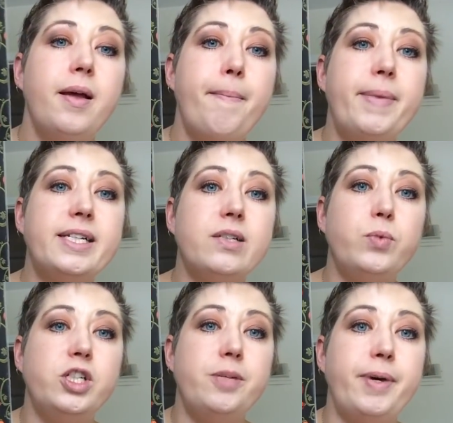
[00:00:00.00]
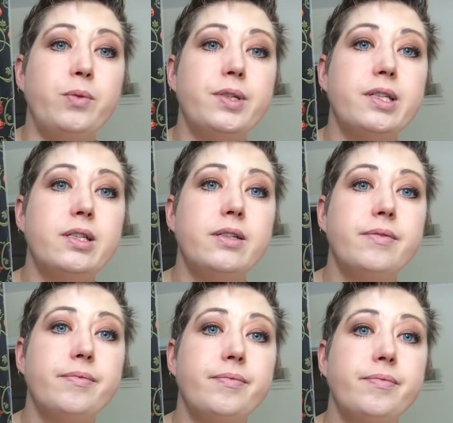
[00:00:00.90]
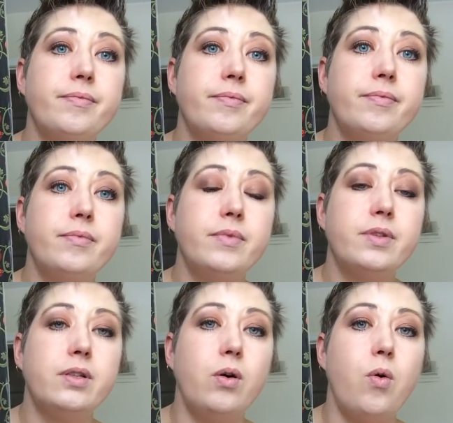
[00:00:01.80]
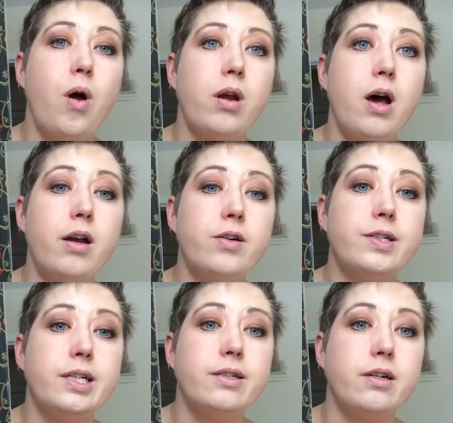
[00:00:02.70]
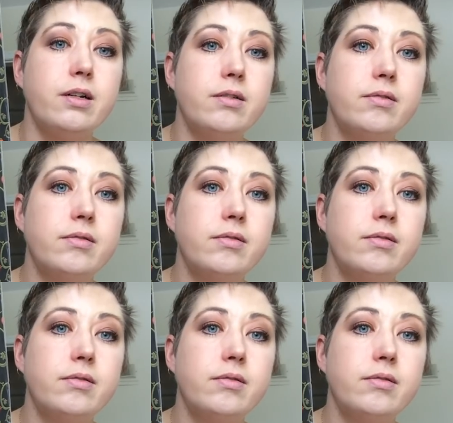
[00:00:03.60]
Miss Witchy Mouse. So not her sister.